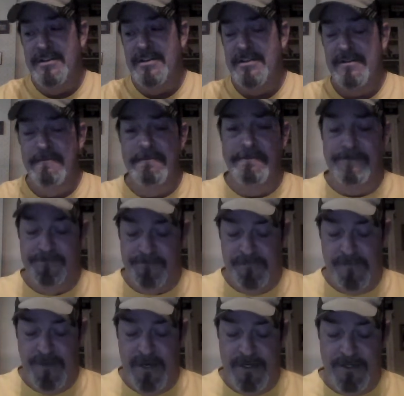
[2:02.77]
one is
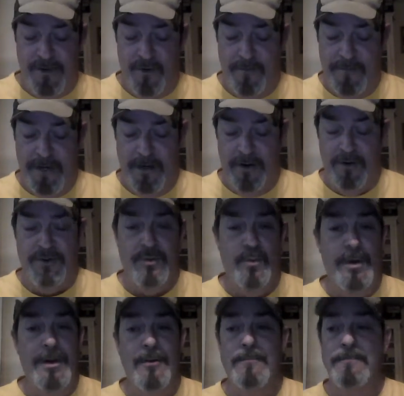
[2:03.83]
going to be a little
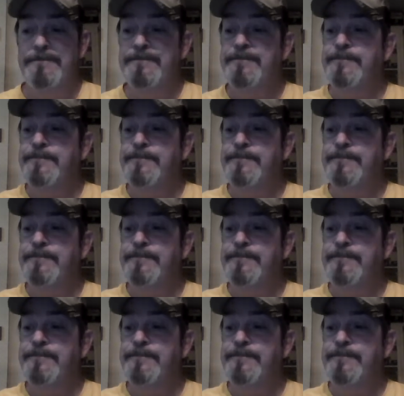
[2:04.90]
sweeter.